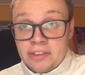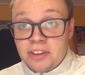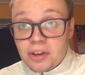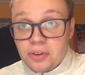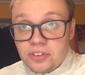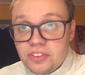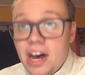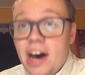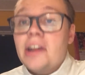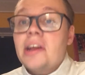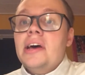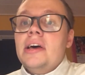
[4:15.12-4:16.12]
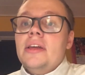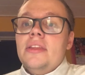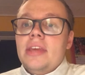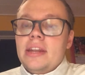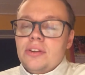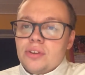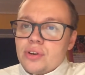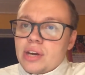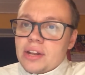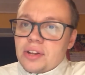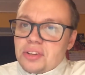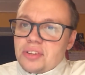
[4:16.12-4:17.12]
a good start. Then you look
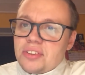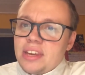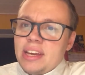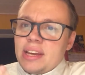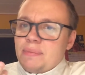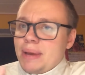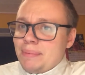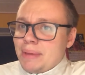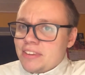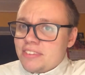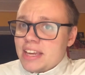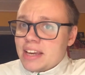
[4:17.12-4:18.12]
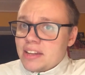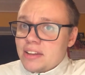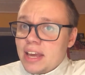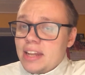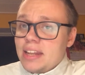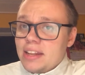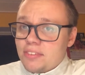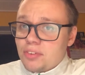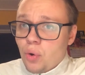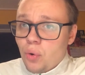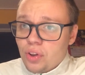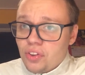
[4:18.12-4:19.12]
at saying maybe a 2nd and then
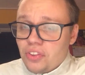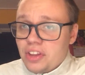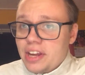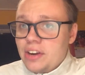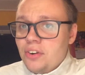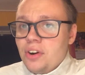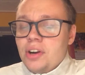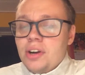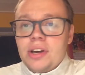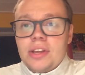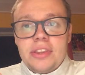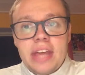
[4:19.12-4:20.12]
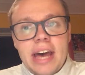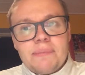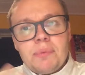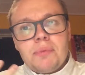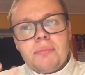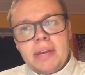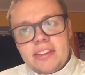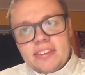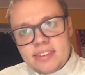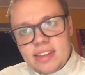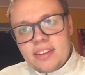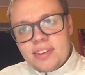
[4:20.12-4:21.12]
call it there. That would make
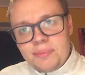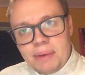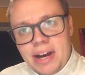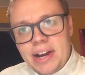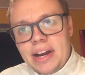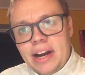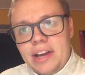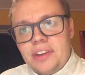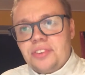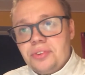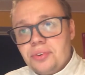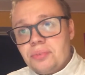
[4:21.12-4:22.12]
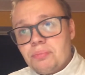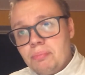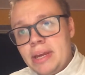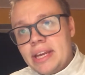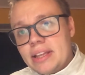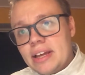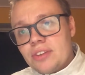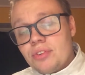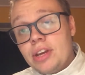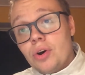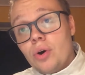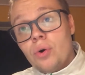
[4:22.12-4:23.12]
sense in my eyes to make that
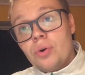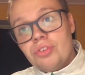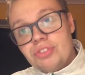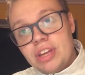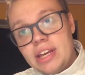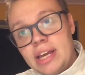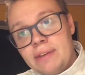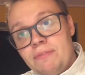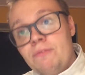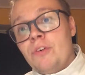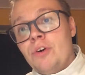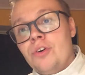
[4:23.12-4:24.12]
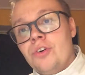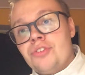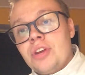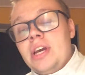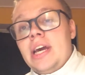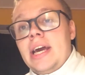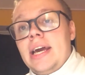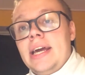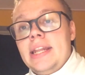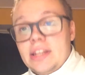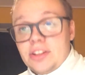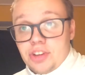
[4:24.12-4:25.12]
trade. Or you say a 1st
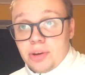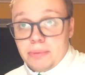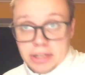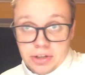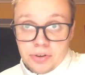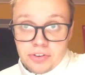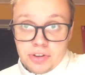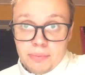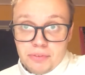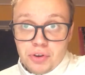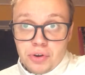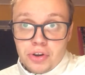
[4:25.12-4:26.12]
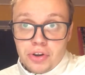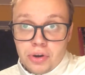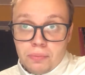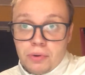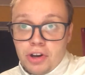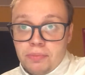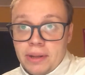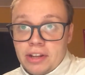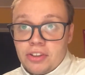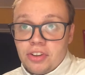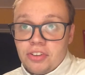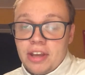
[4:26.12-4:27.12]
and then some of your young prospect.
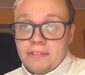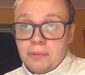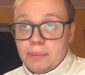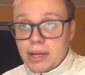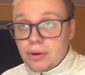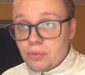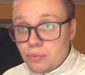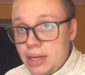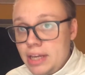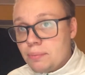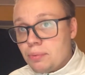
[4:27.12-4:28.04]
It doesn't have to be a greater